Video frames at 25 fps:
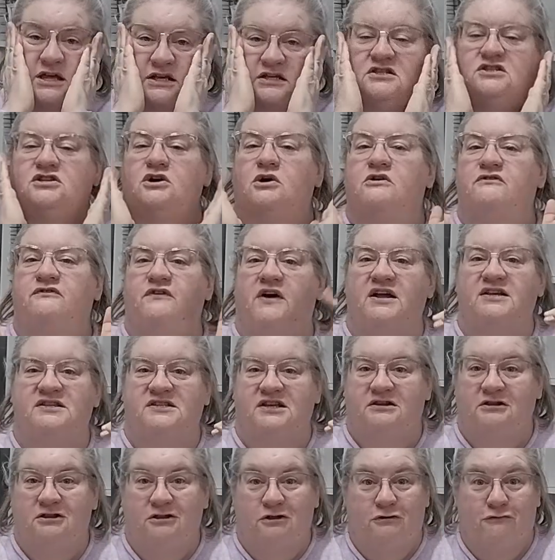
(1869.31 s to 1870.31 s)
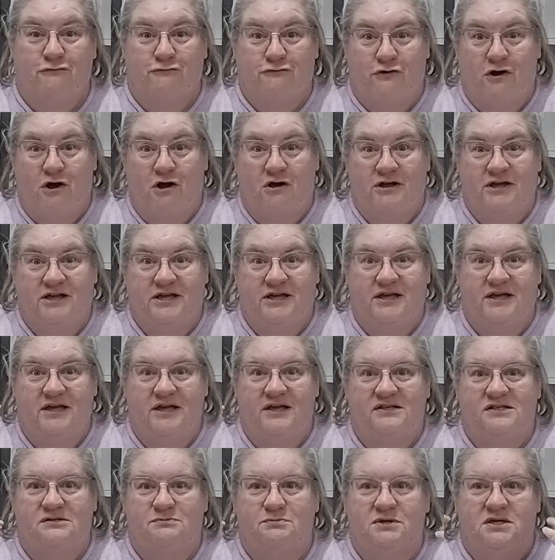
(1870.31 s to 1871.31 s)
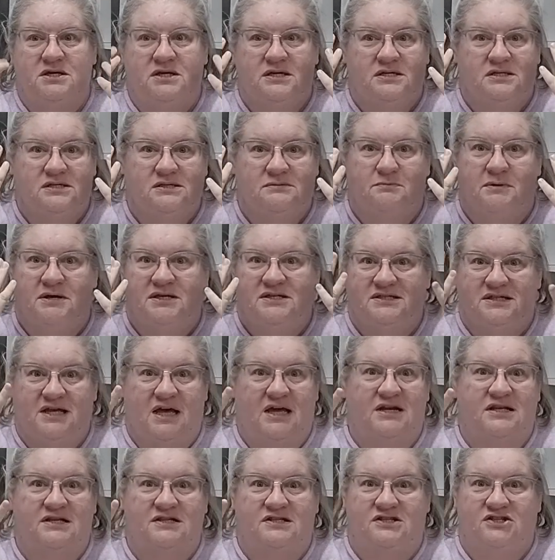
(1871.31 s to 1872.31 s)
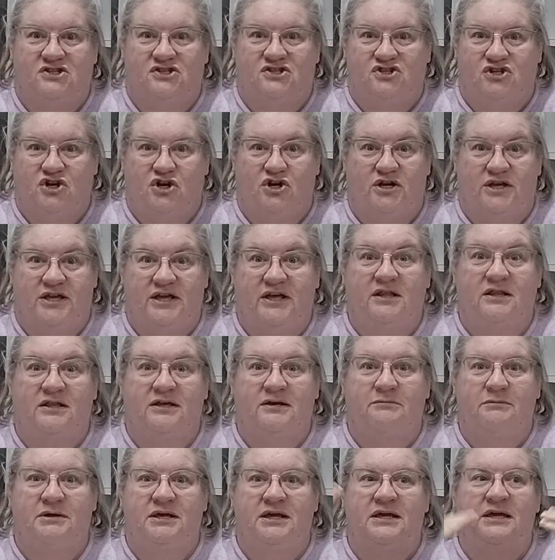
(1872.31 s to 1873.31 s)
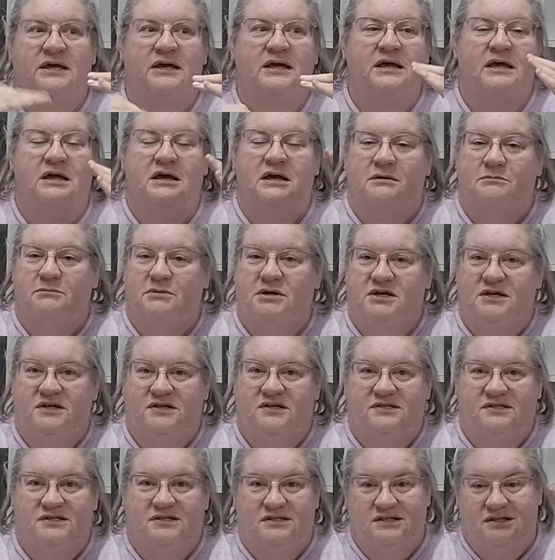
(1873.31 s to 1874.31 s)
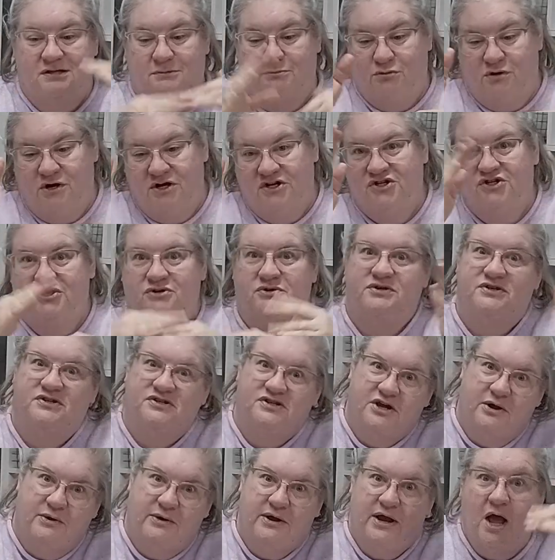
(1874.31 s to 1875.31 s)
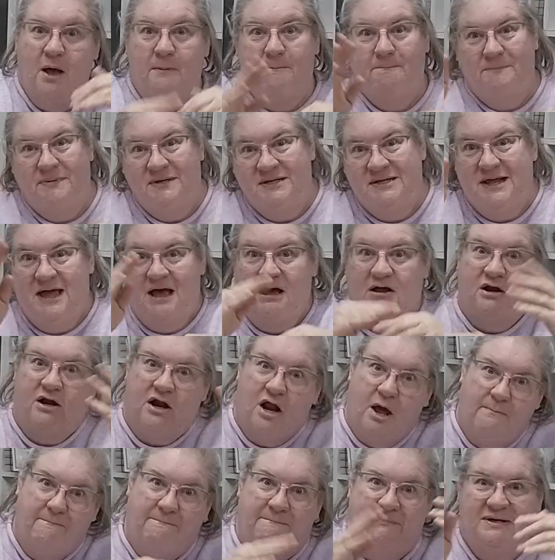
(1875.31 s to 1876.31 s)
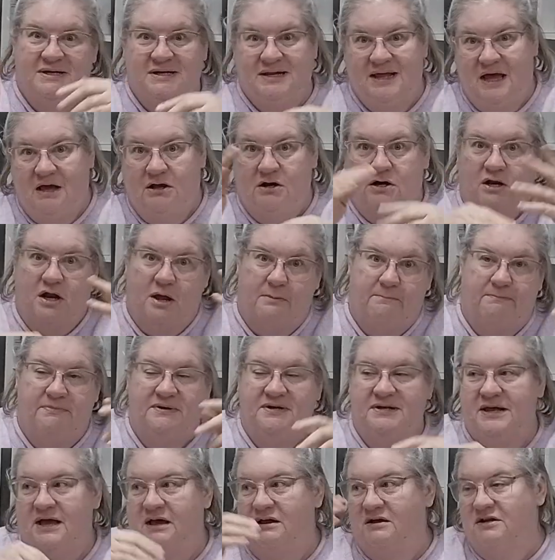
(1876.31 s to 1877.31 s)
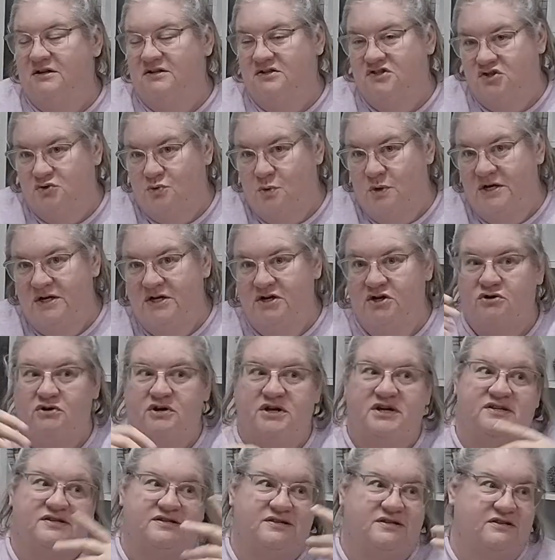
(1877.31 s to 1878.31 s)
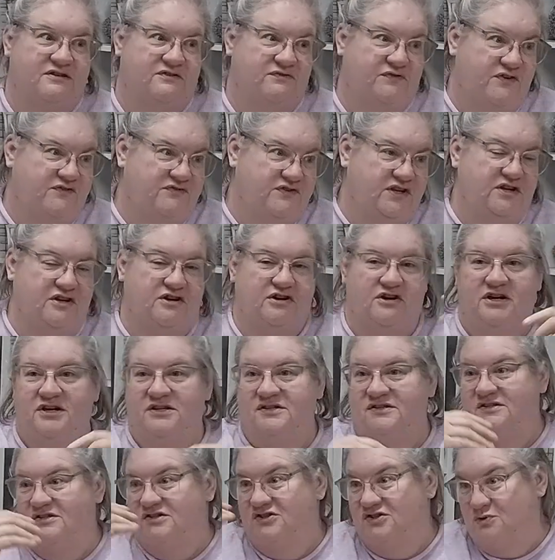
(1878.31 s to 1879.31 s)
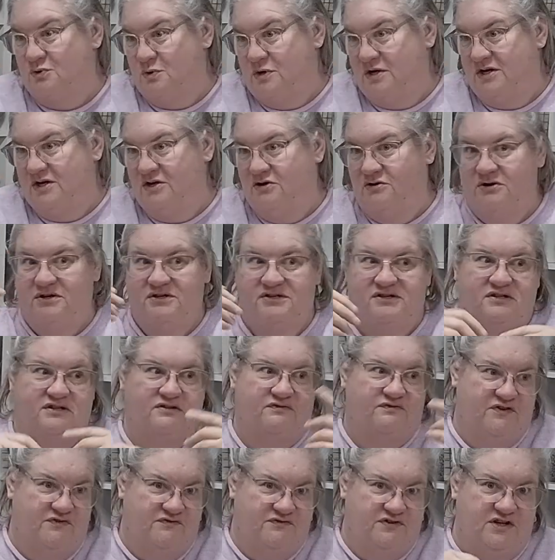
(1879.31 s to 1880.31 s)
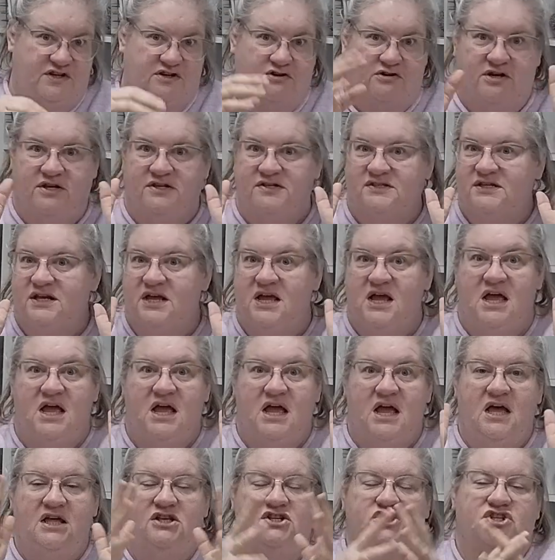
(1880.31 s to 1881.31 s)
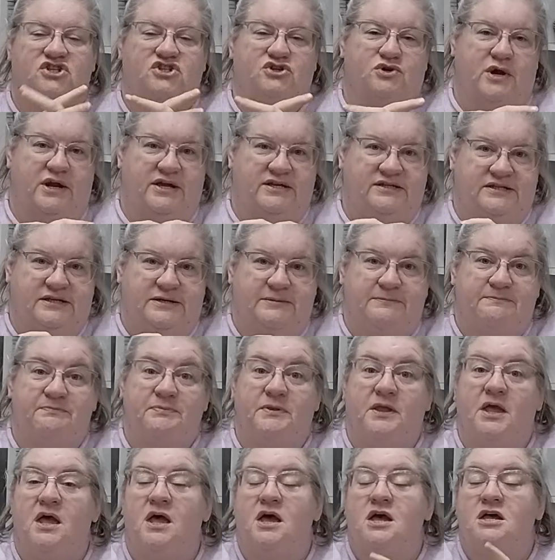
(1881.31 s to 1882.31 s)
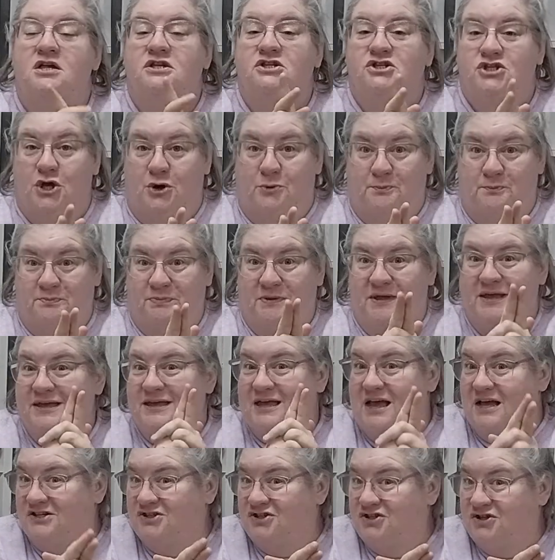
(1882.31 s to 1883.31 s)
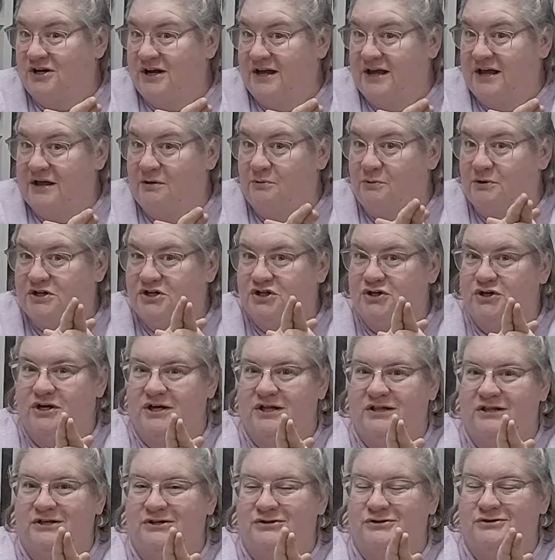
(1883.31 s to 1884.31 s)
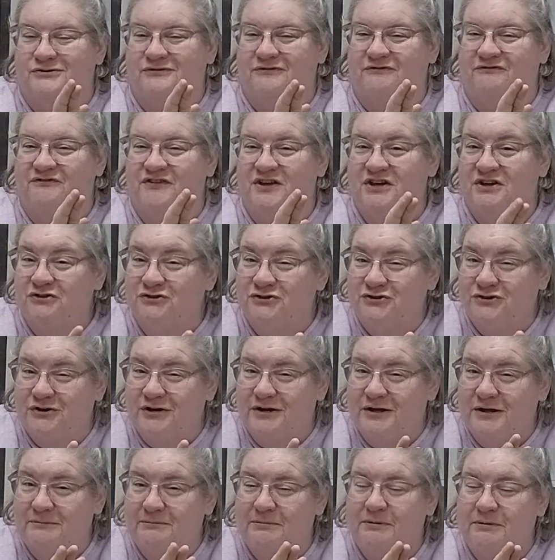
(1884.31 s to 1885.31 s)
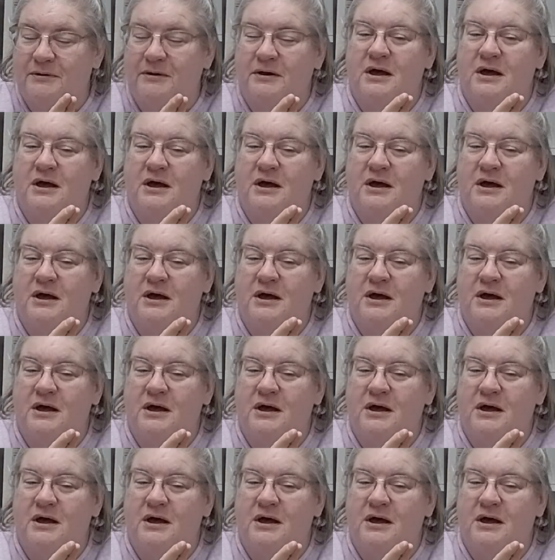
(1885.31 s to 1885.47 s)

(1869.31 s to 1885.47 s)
So if I sound a little froggy, it's because my sinuses are killing me because the pressure is going up and down and up and down and up and down. And it's 20 degrees and it's 50 degrees and it's 20 degrees and it's 50 degrees. It's crazy. So yesterday we took a little field trip.